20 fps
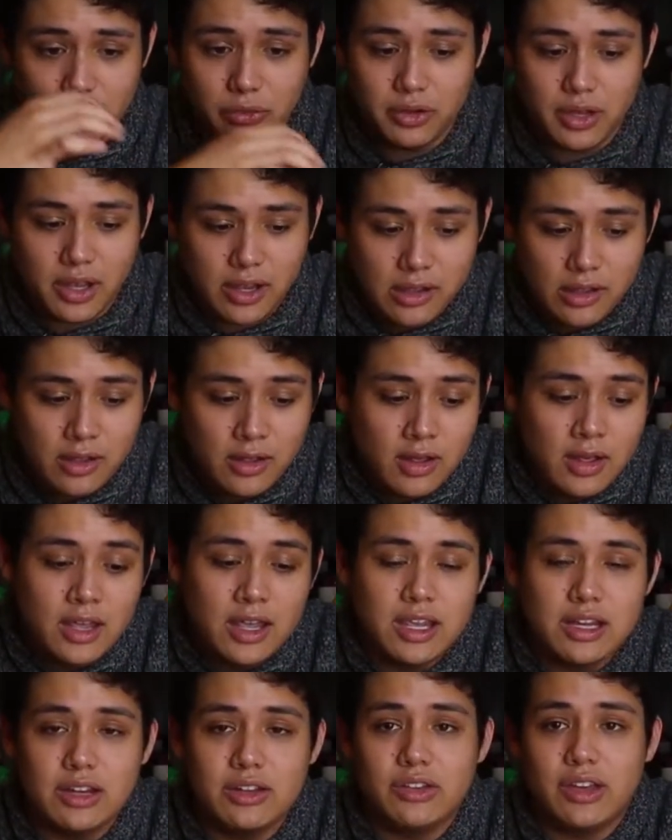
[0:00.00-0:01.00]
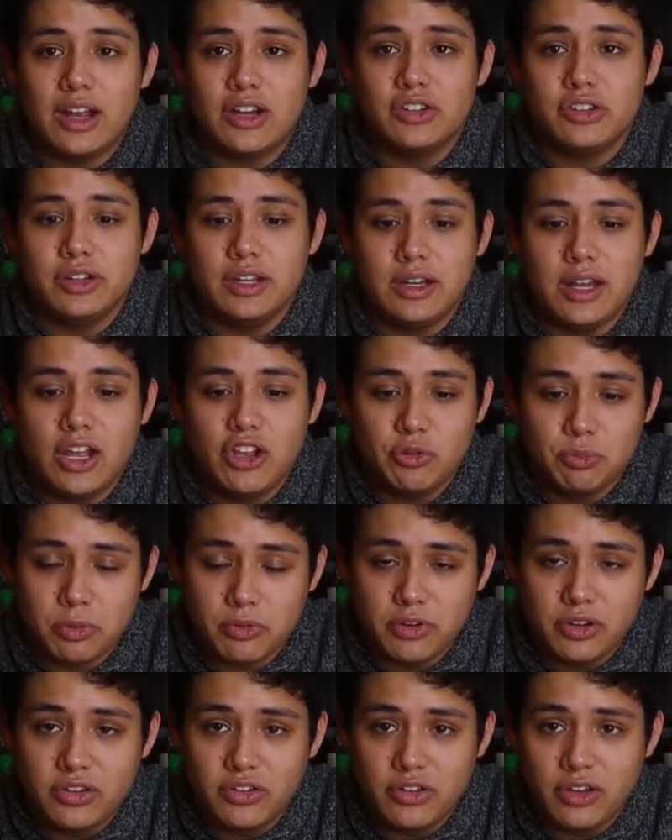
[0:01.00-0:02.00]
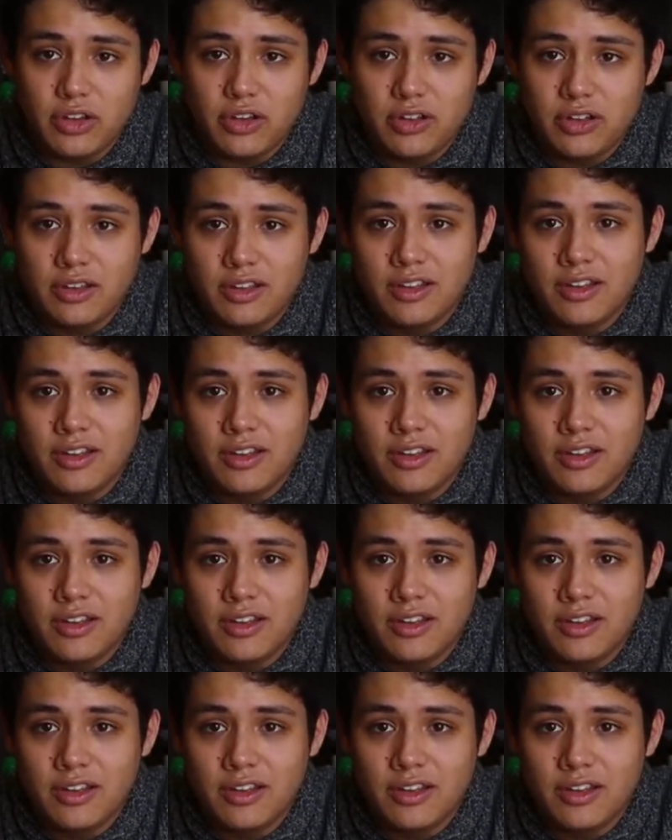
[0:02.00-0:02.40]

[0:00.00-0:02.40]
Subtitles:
okay? It is actually an ex-barista.